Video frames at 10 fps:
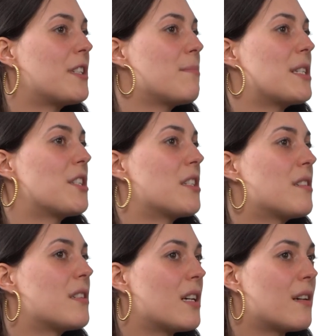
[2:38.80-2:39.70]

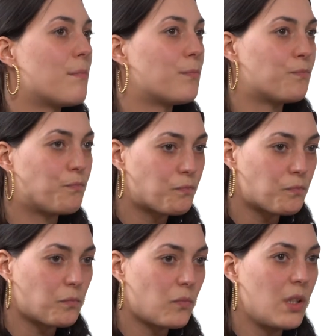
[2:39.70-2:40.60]
mentioned
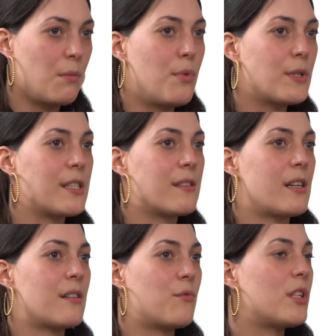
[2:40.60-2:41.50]
points
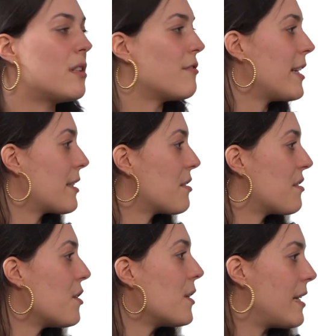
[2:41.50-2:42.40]
that really affect us
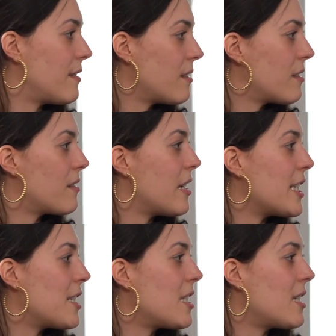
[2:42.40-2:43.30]
all as a
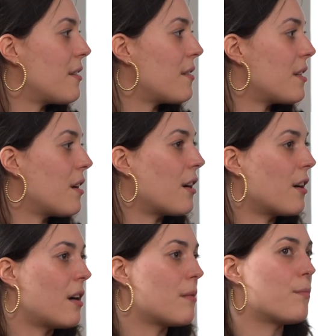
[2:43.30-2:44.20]
society and that
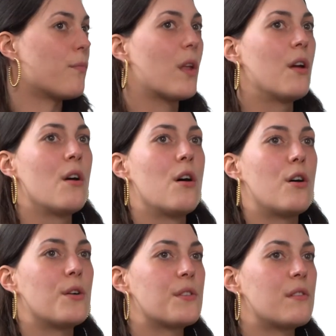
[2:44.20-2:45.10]
are
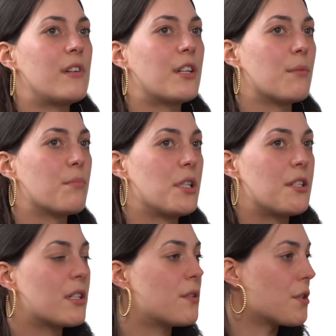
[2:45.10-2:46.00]
also very
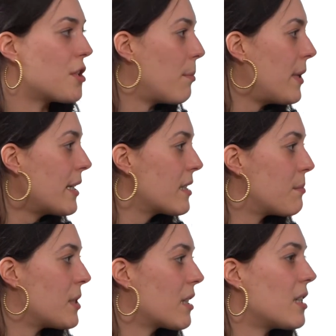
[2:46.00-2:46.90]
political topics,
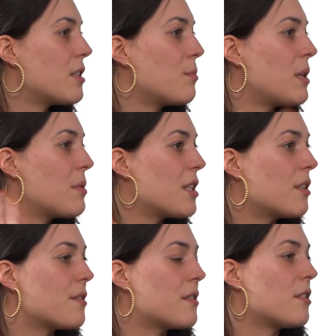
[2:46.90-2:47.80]
but can you maybe tell
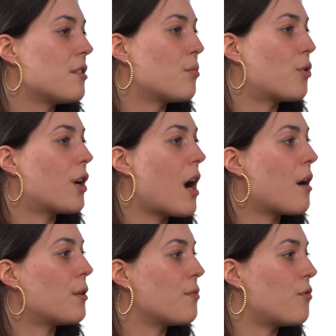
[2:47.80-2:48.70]
us a little more how
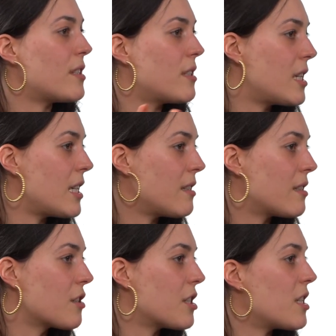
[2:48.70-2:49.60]
it resonates in
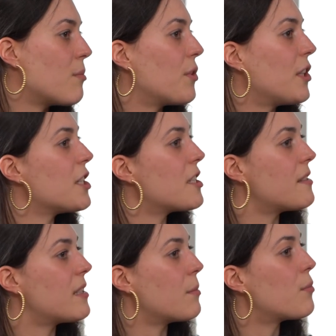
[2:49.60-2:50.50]
contemporary
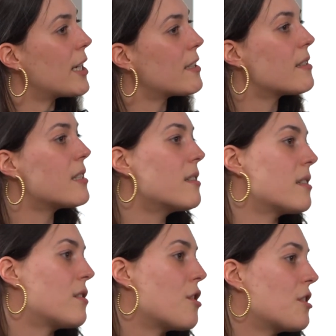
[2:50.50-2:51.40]
artistic practices
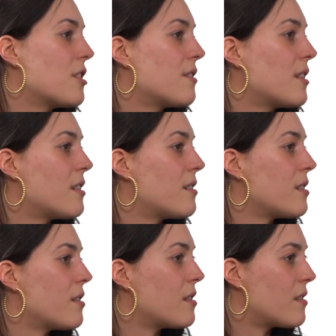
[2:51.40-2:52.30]
and not just as a
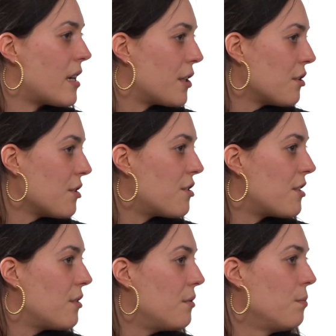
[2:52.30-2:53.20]
societal issue?